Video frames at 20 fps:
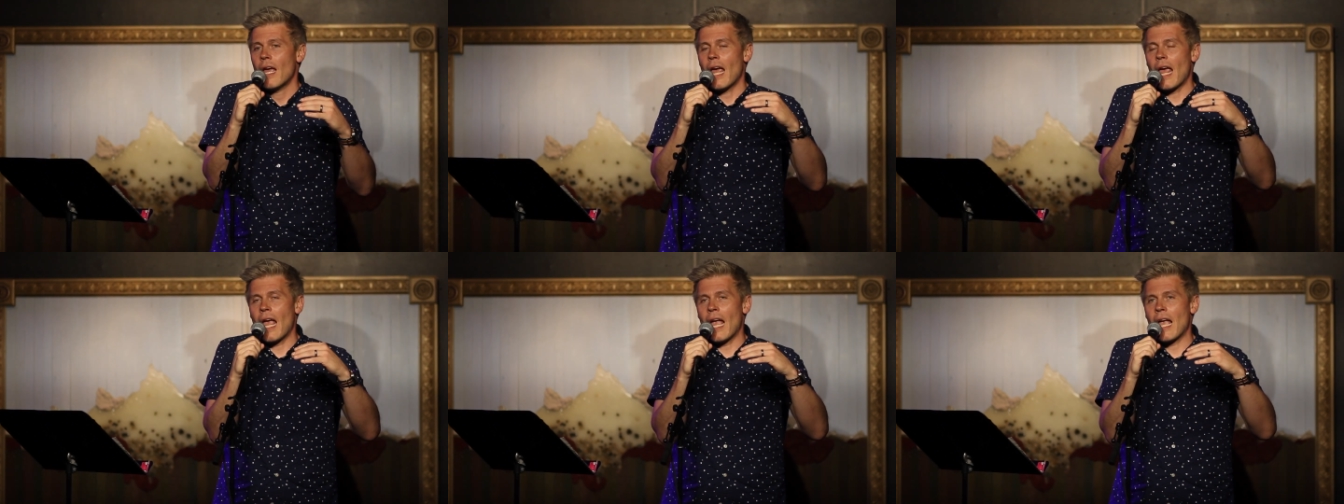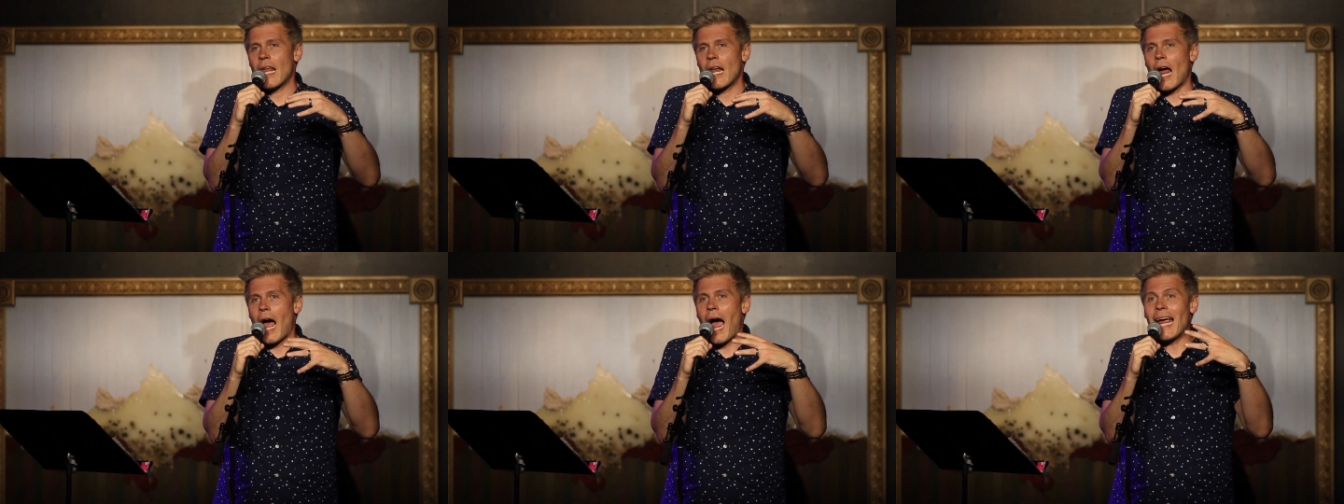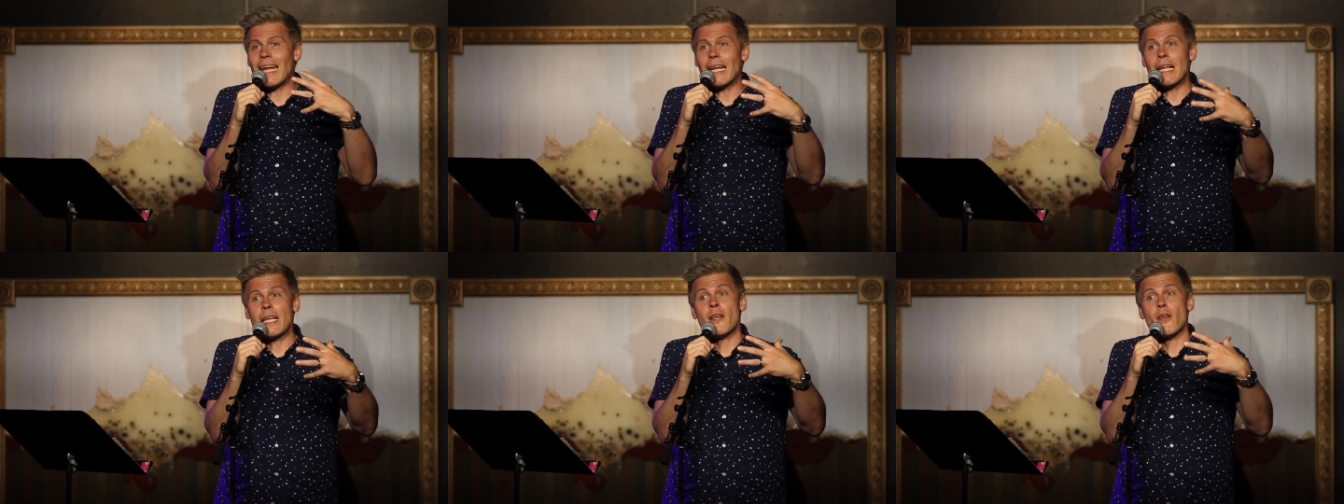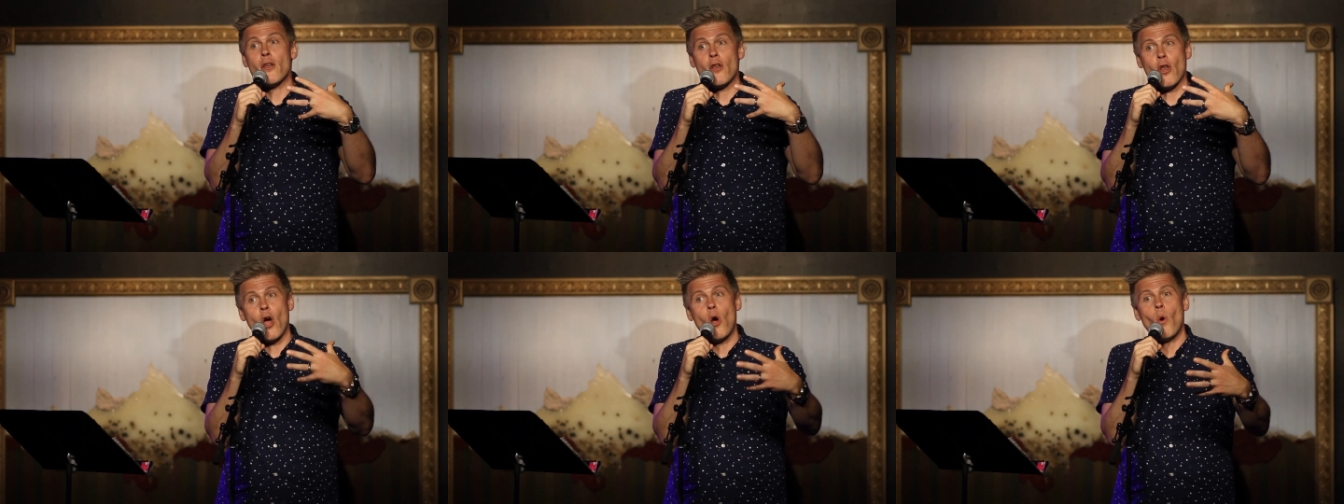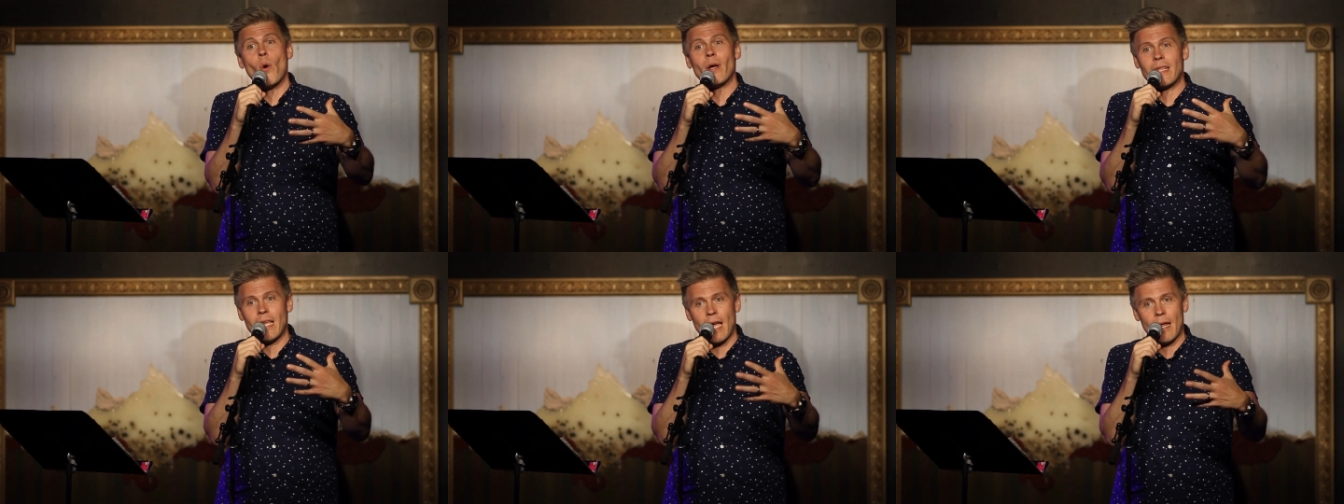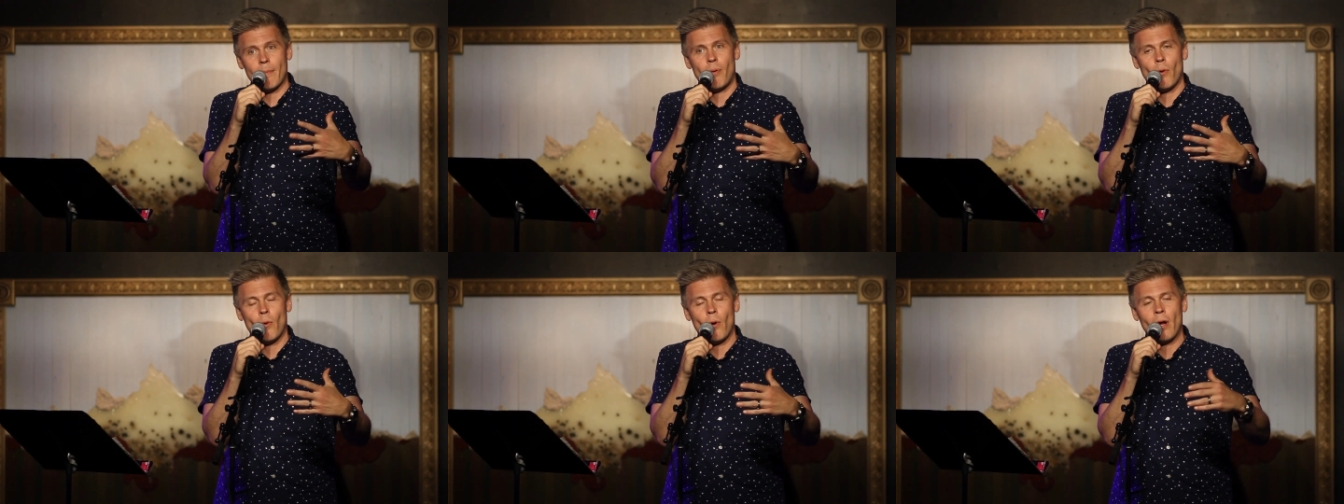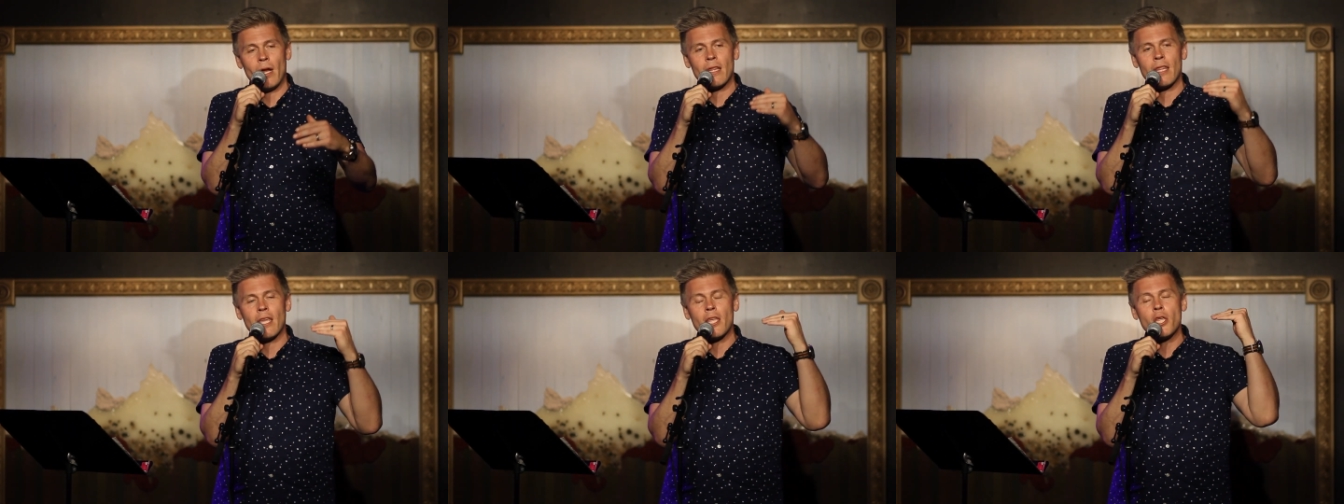And I didn't know at that
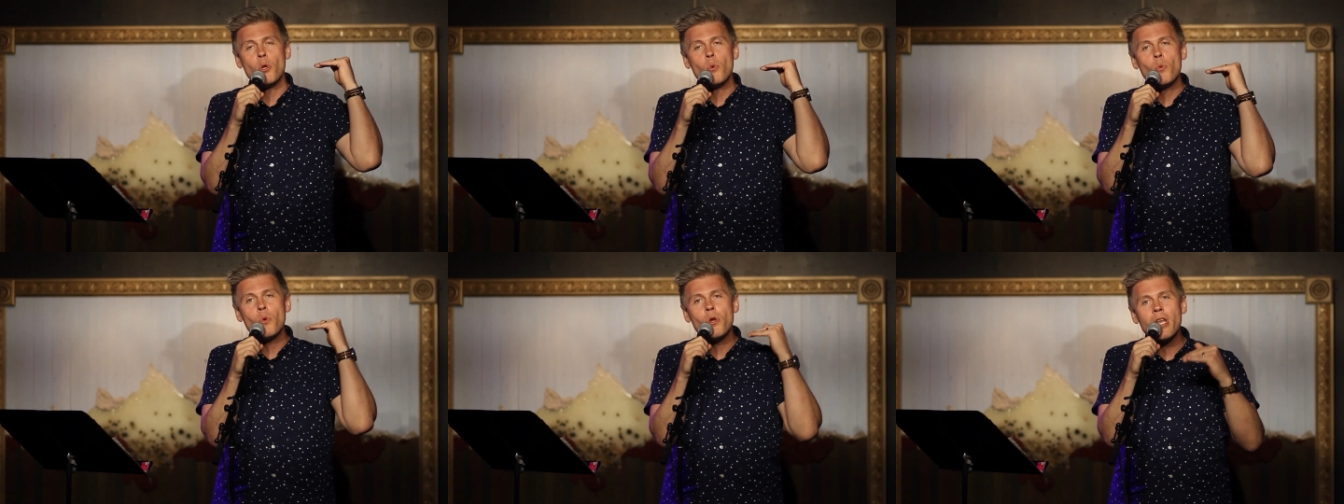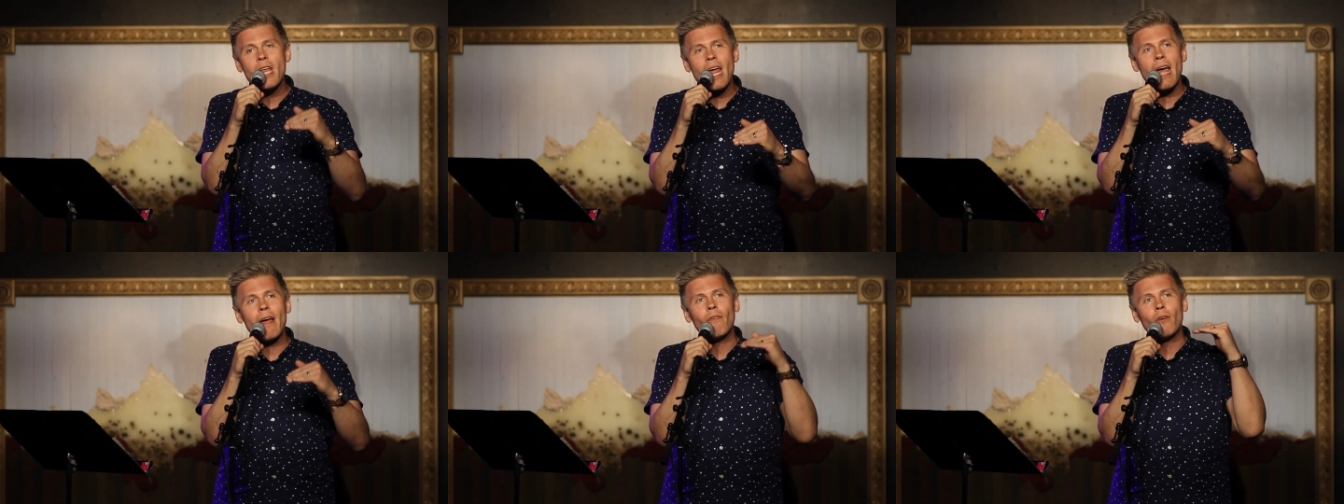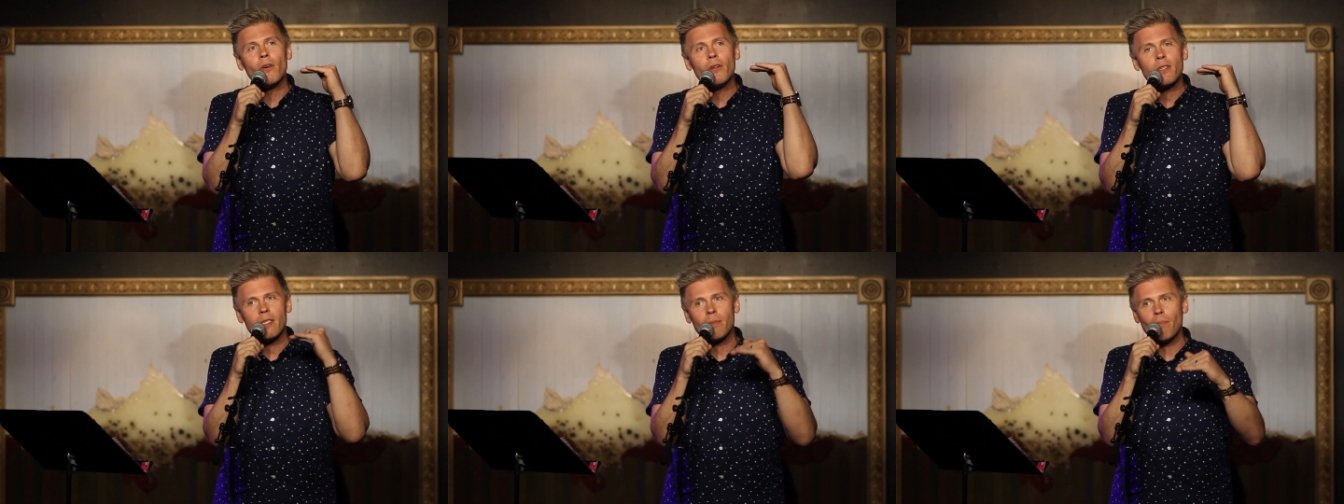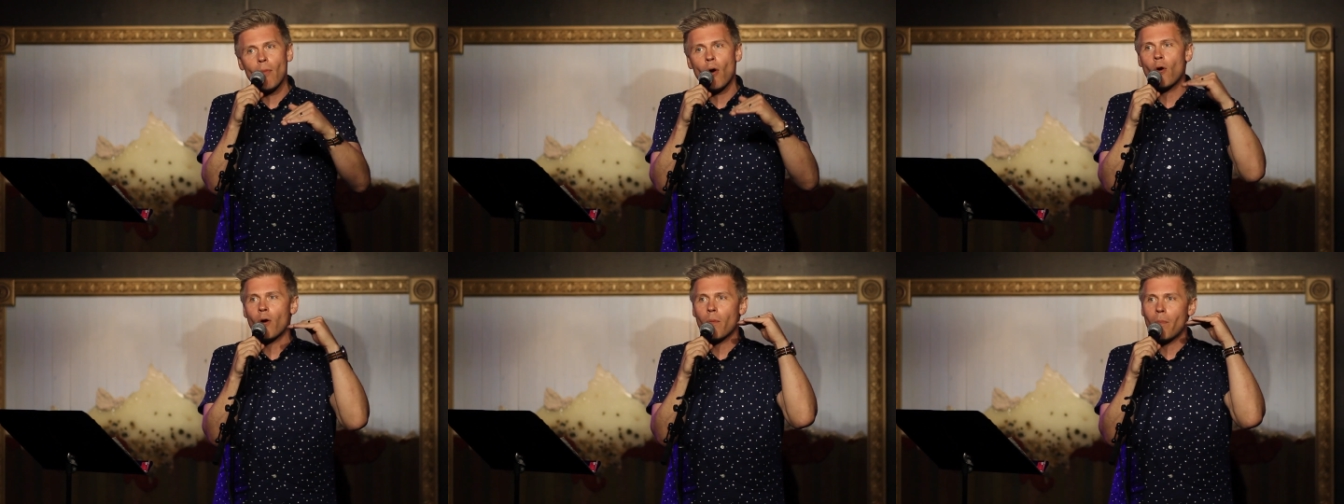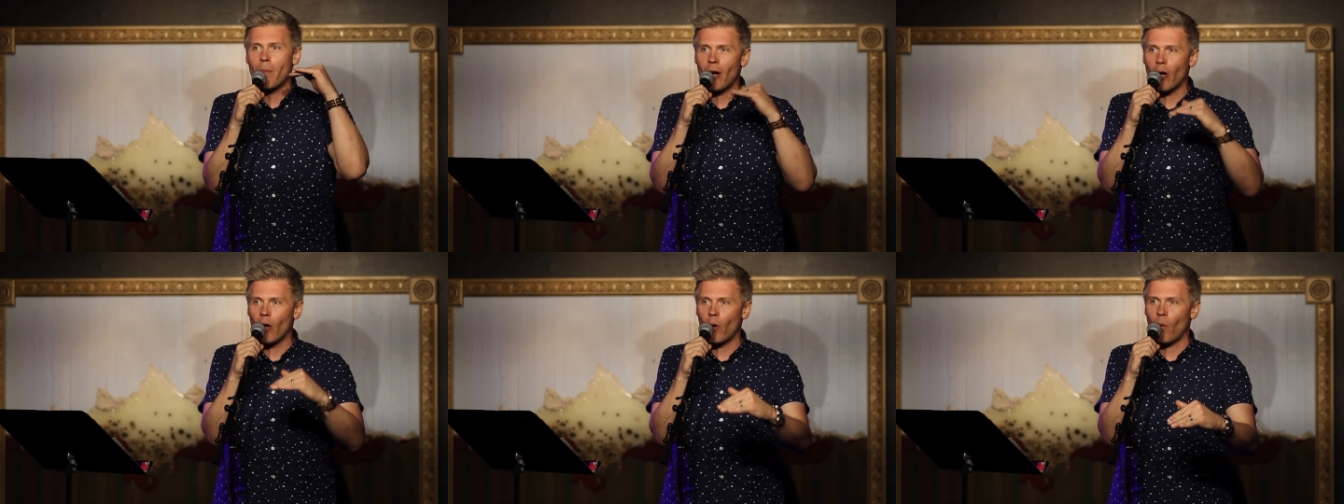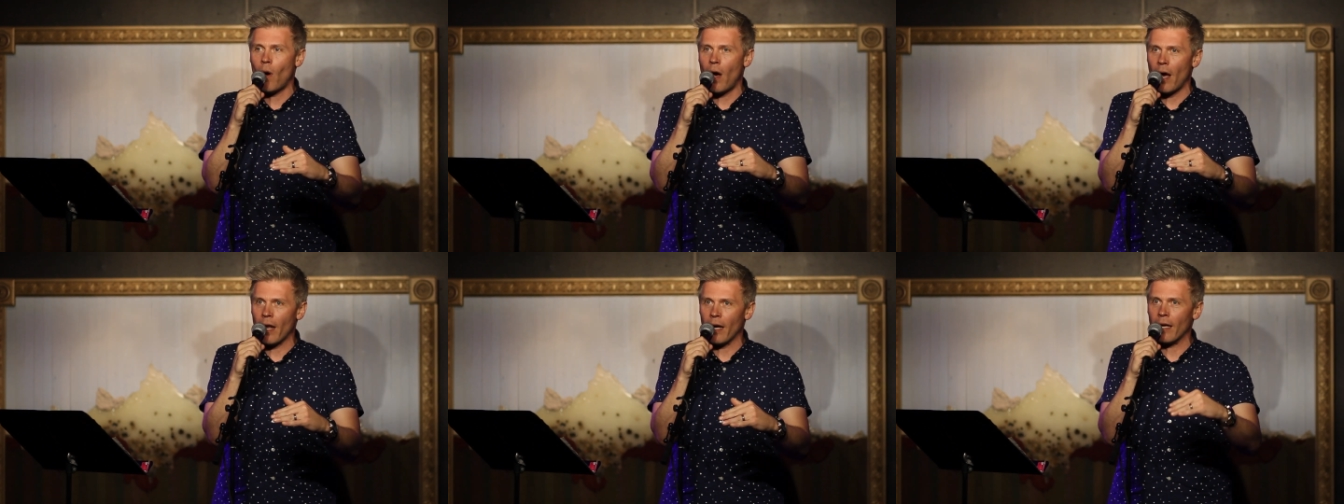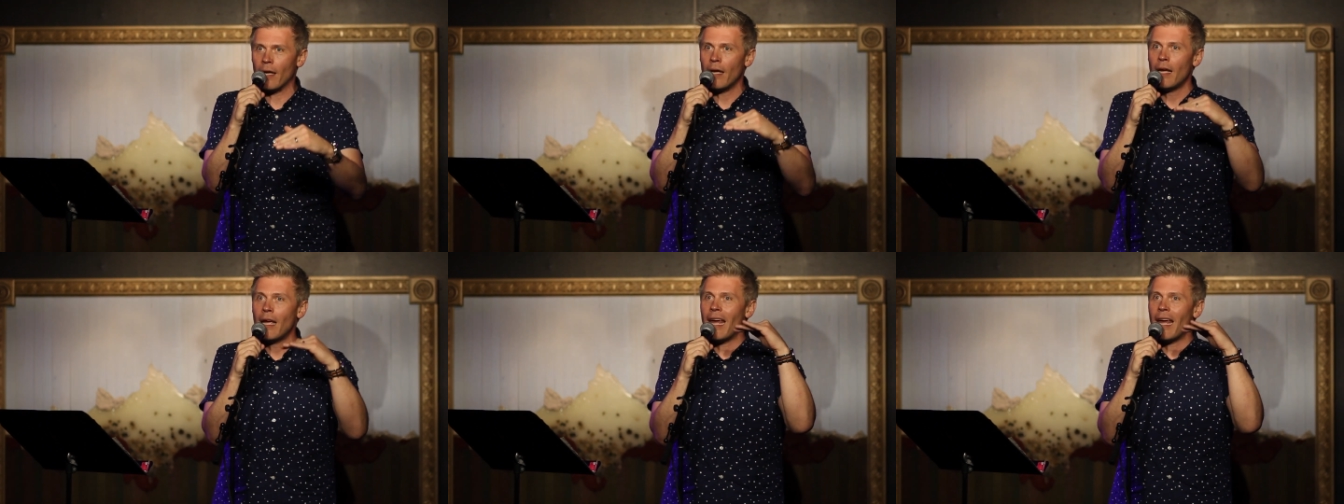point that you never smoke marijuana